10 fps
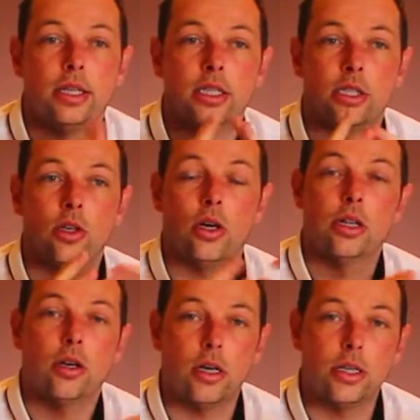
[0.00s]
There's a
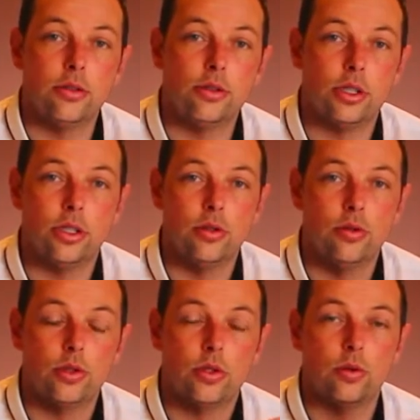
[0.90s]
guy that I used to
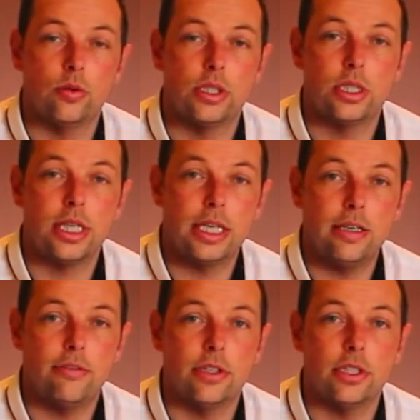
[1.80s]
use called
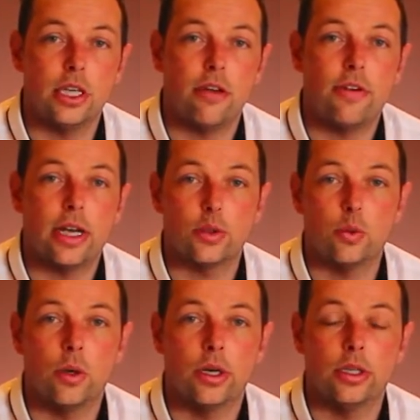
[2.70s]
Steve at
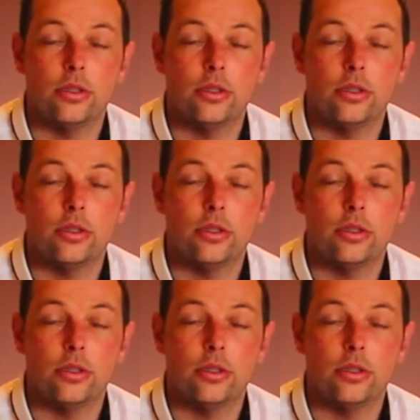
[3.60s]
GFX1.